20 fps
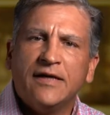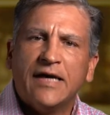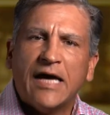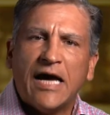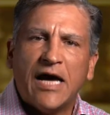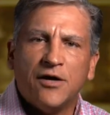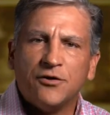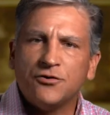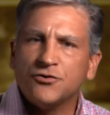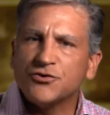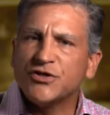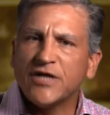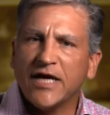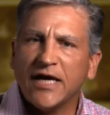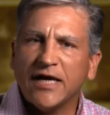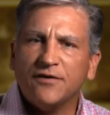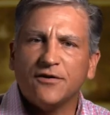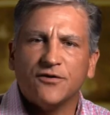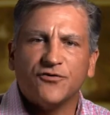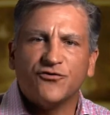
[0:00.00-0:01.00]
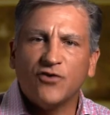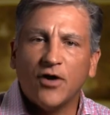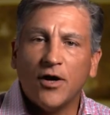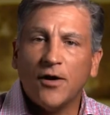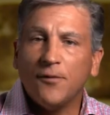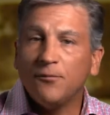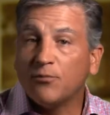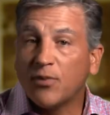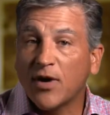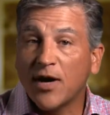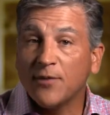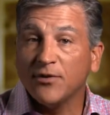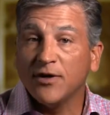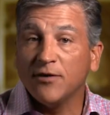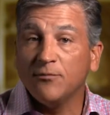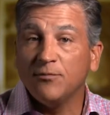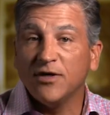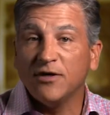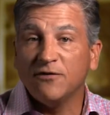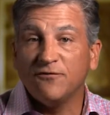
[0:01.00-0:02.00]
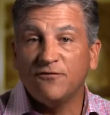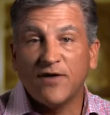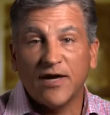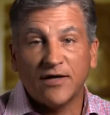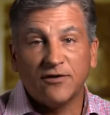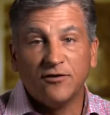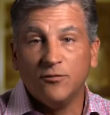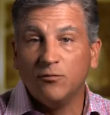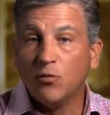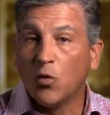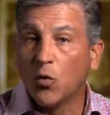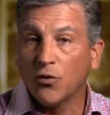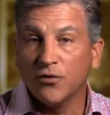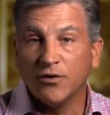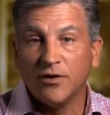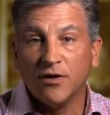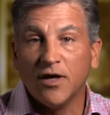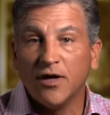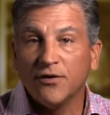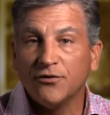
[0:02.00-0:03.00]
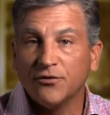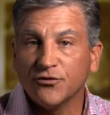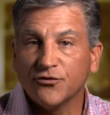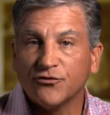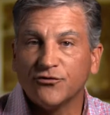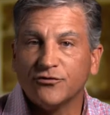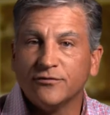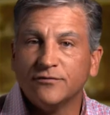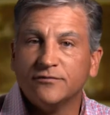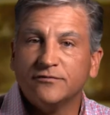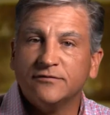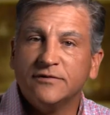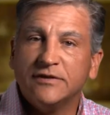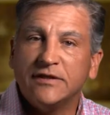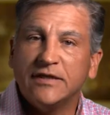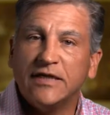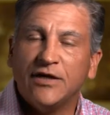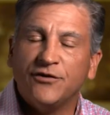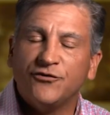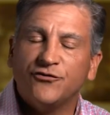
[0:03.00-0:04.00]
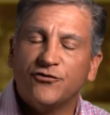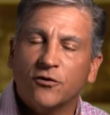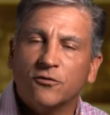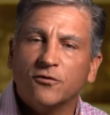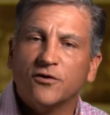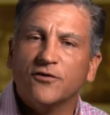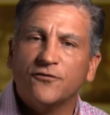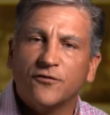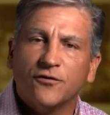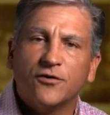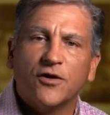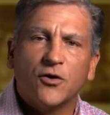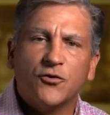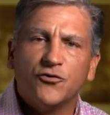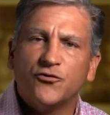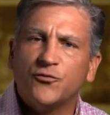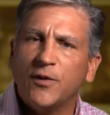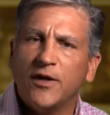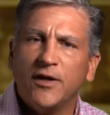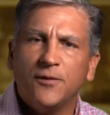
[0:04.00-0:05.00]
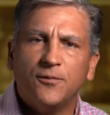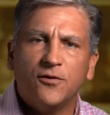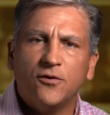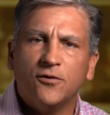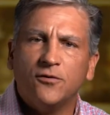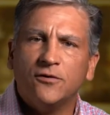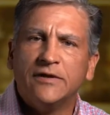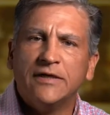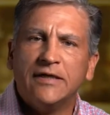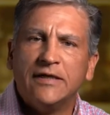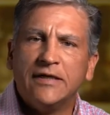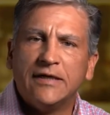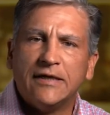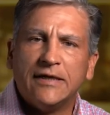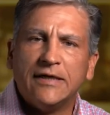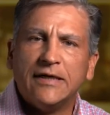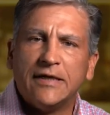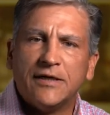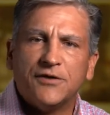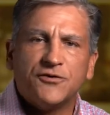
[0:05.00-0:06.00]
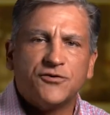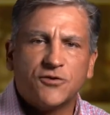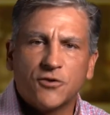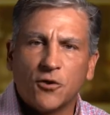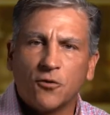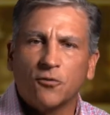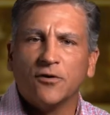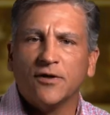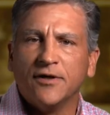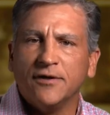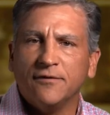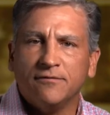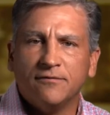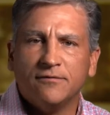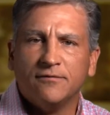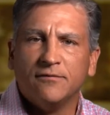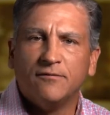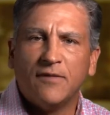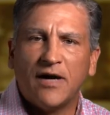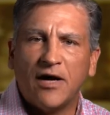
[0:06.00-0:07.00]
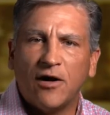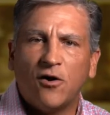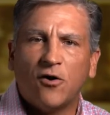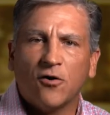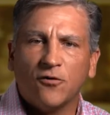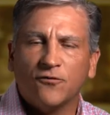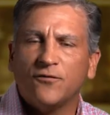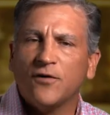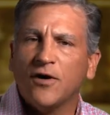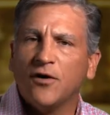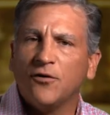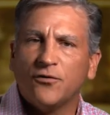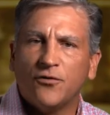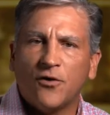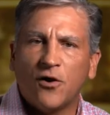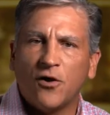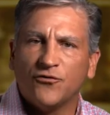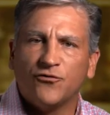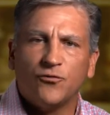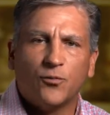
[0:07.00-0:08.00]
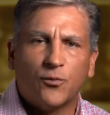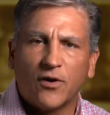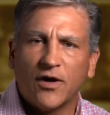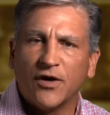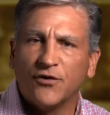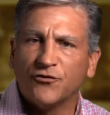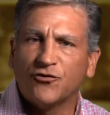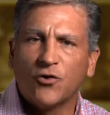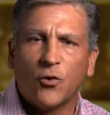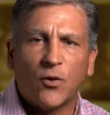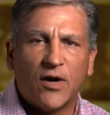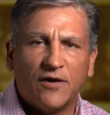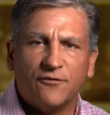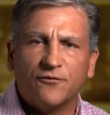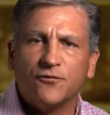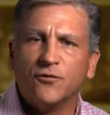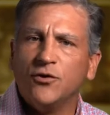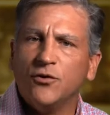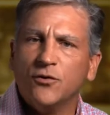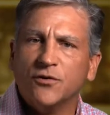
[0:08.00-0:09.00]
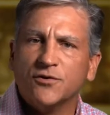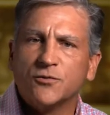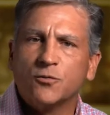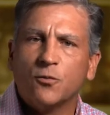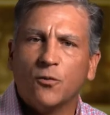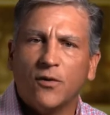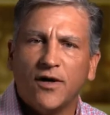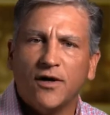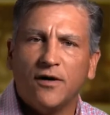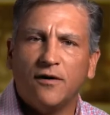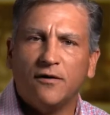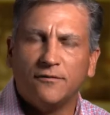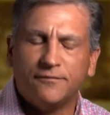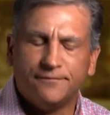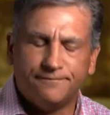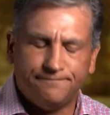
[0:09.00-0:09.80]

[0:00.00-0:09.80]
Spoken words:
I understand that some probably have been affected more than others. And certainly for those people, certainly my heartfelt thoughts and prayers go out for you as well.